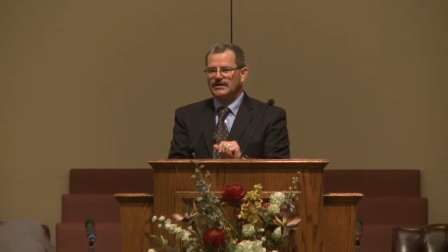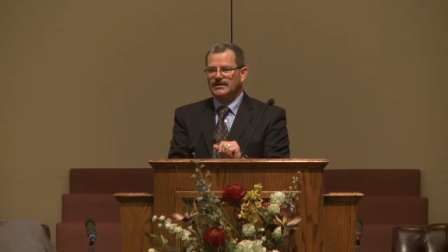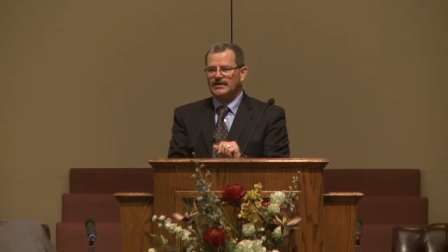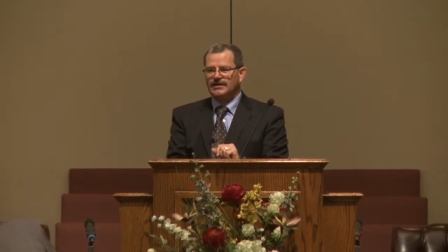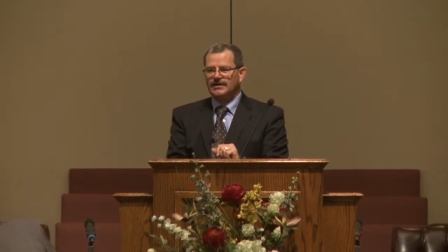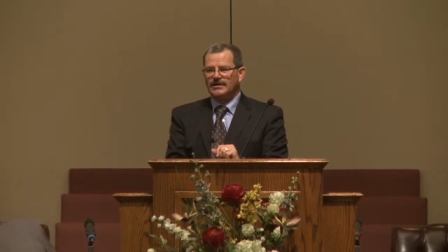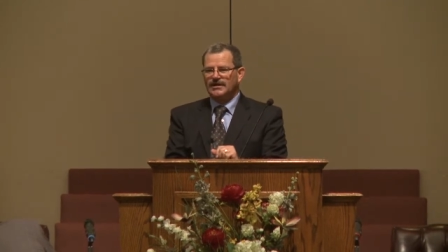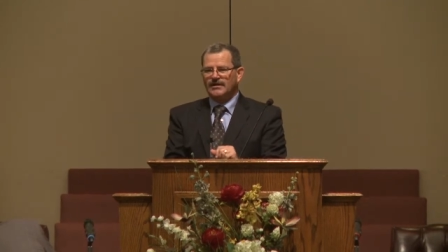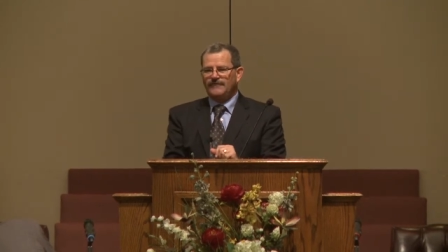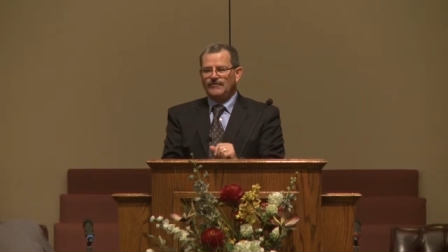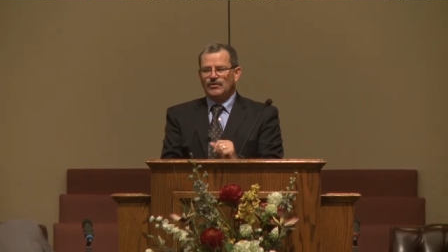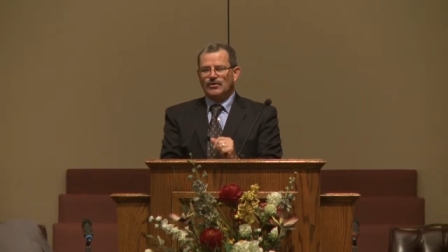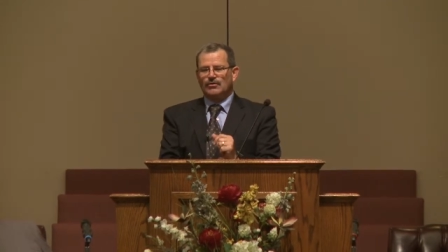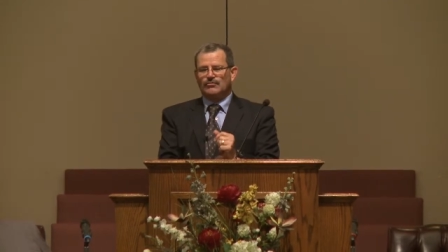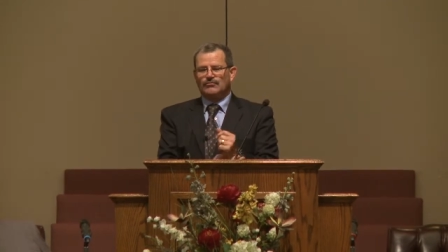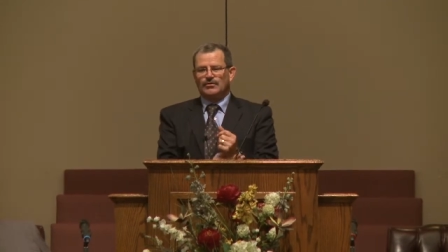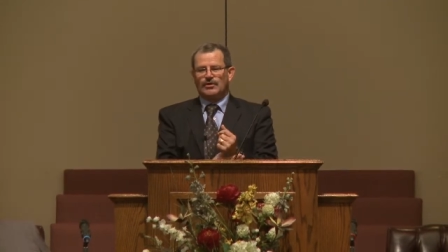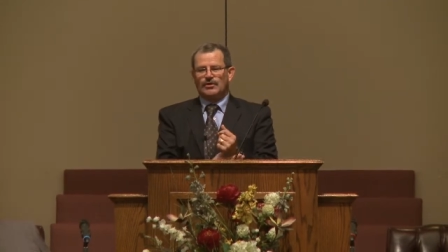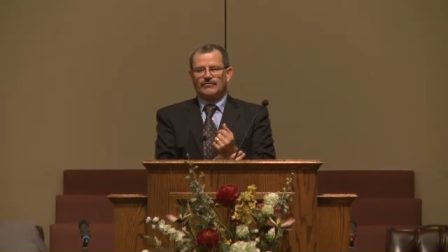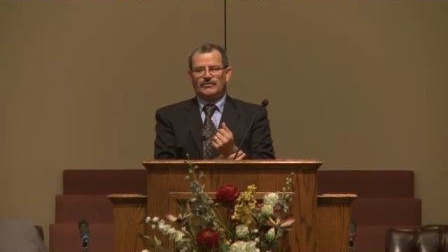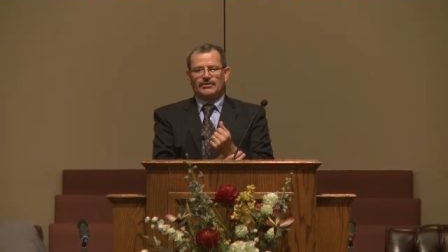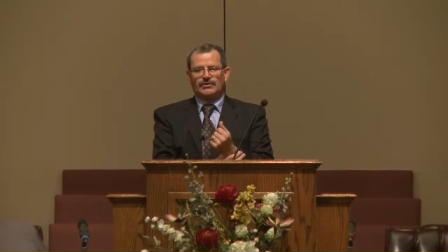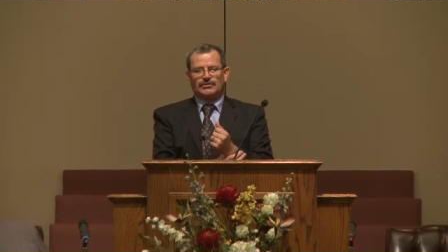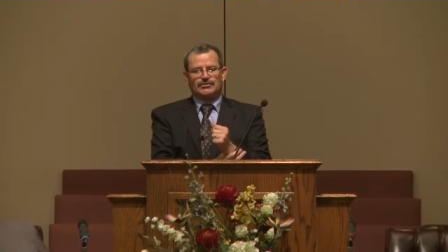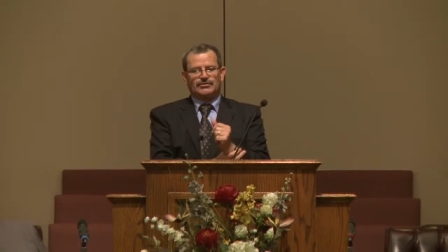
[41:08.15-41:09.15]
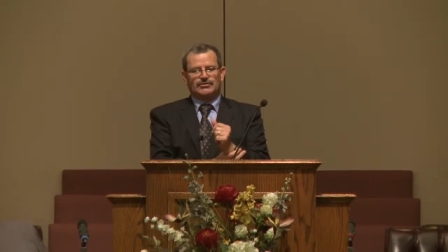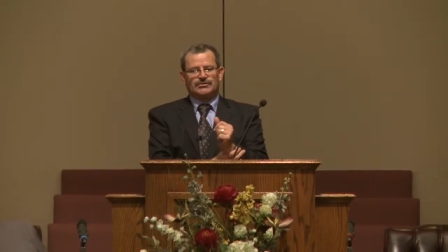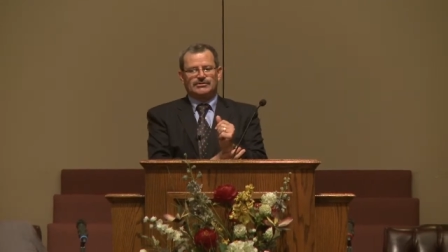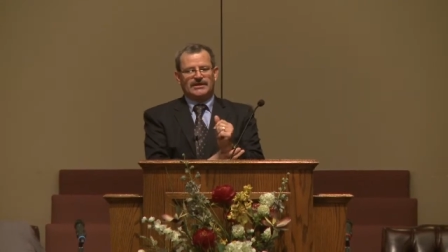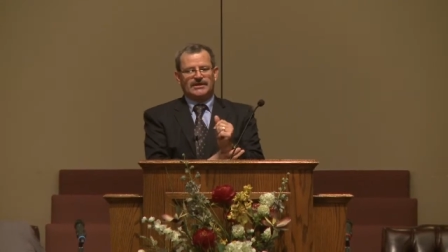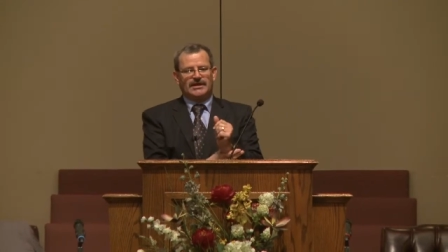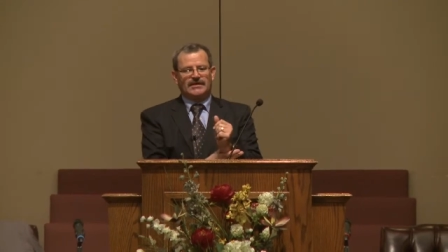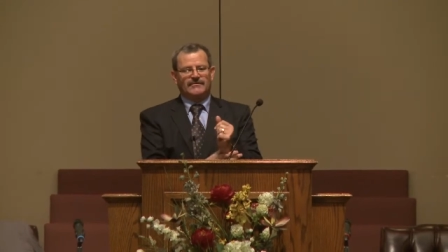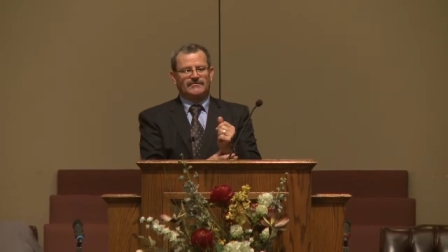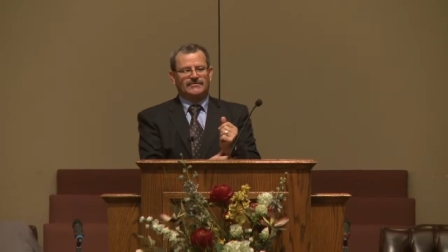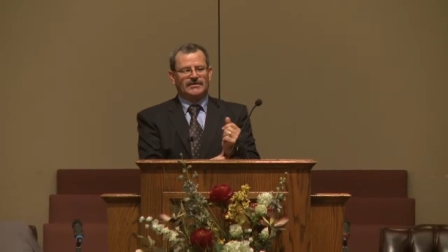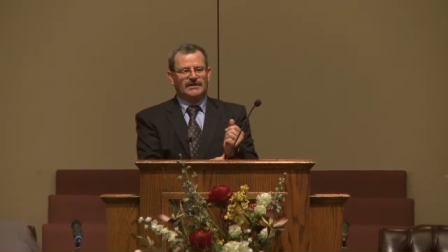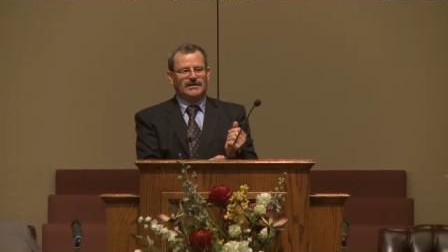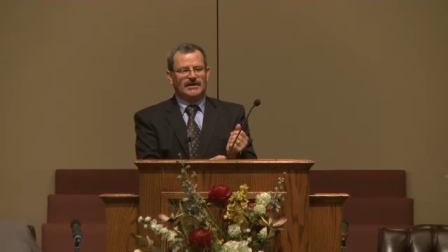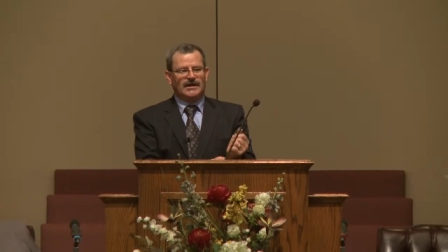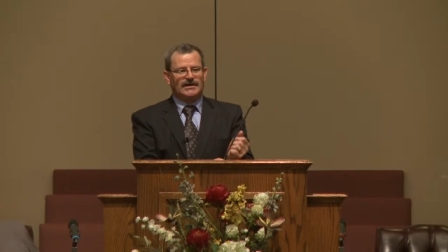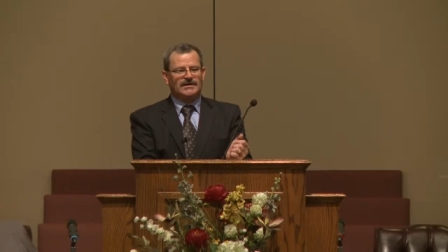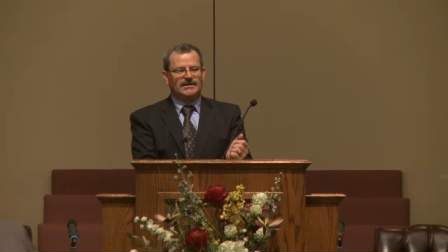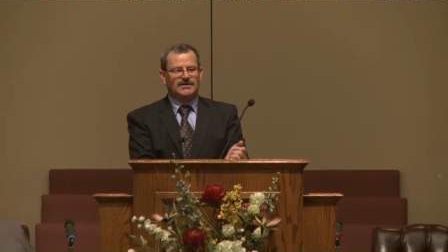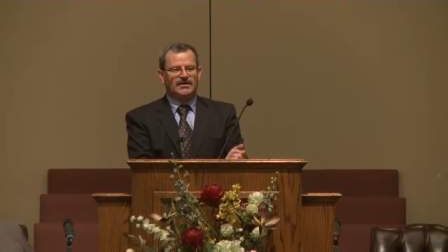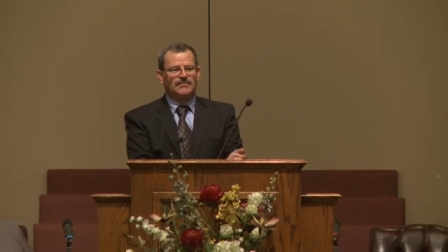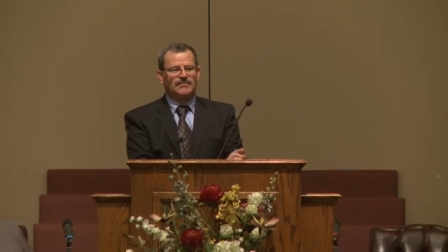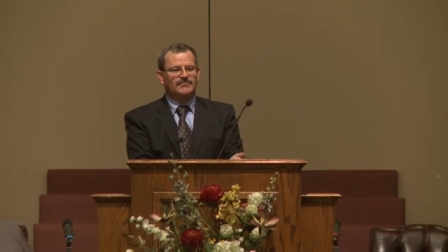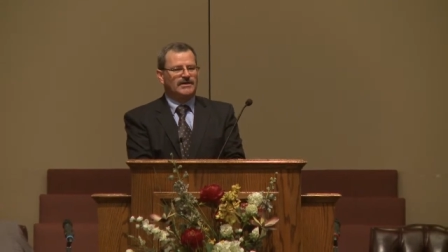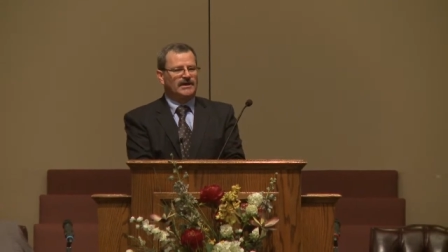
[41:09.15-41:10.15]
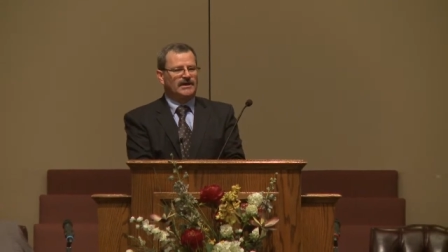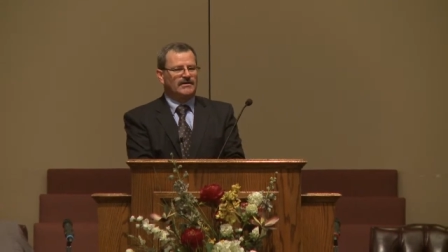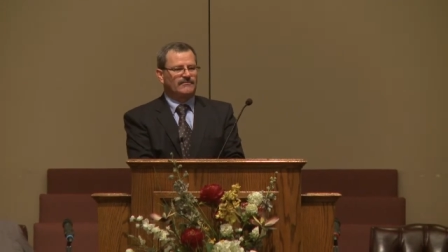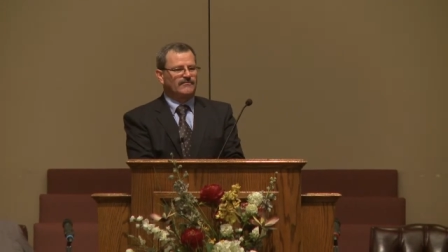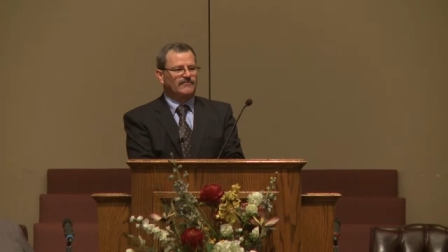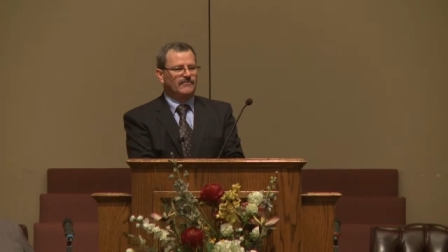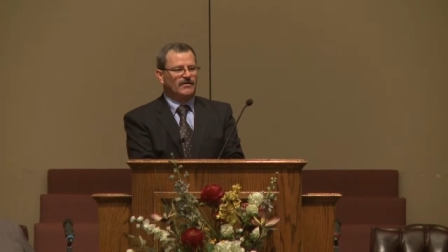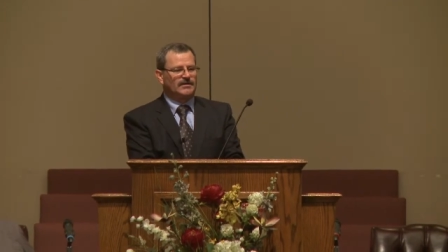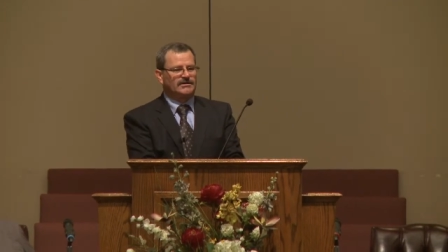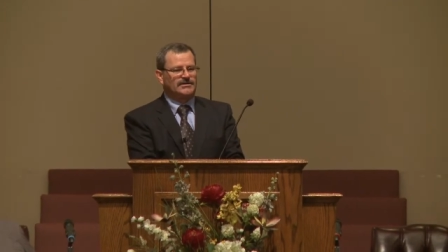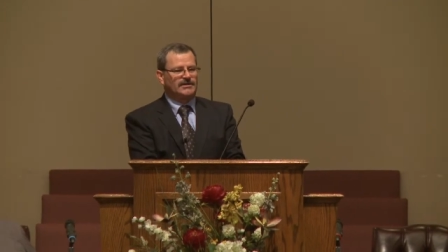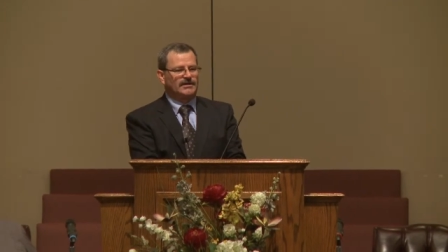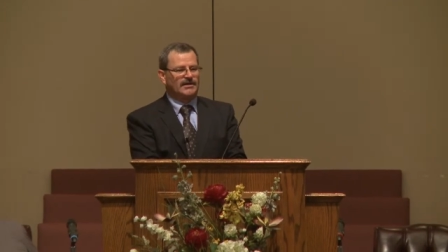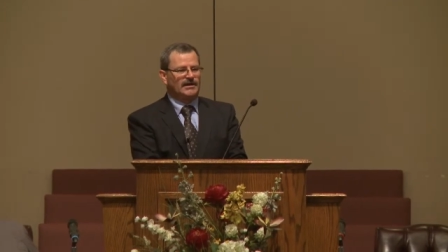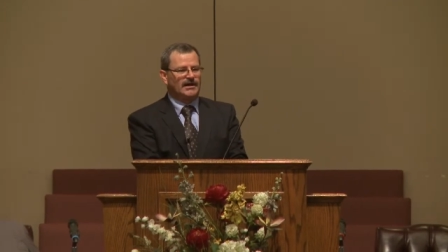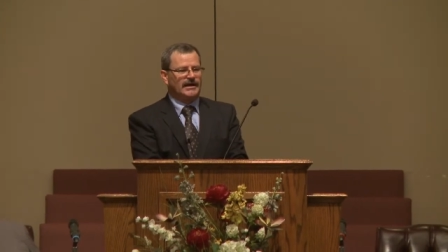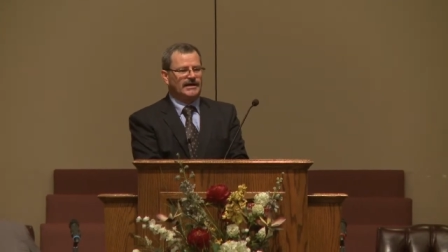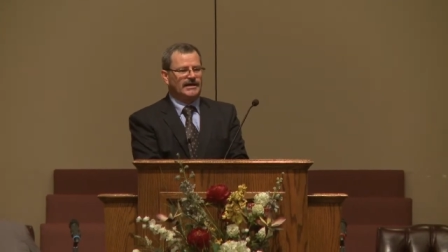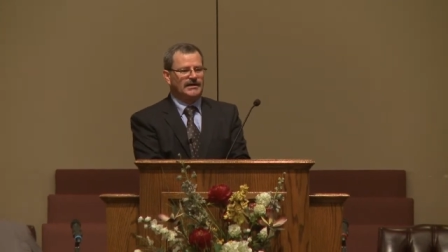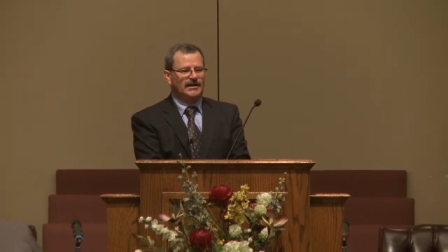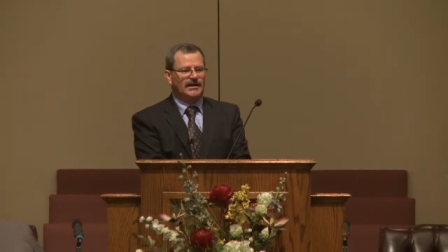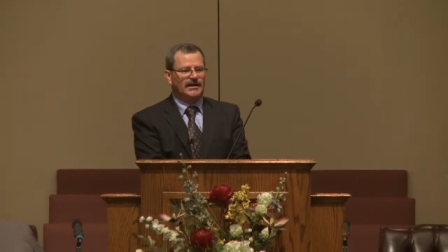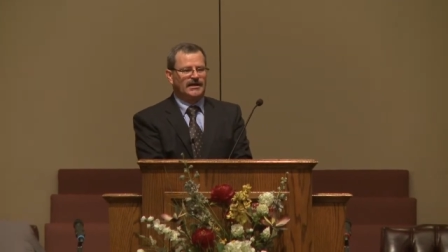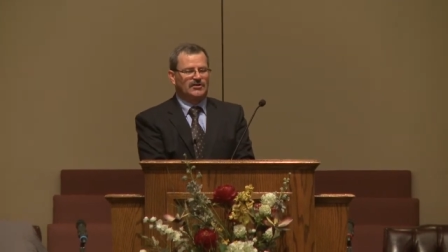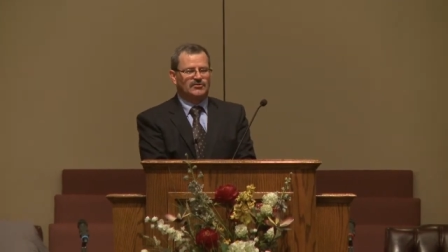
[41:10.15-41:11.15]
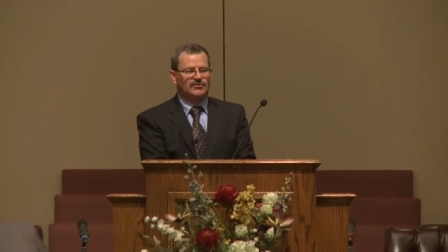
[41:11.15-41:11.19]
If you don't know that you're saved tonight, come down front tonight and let us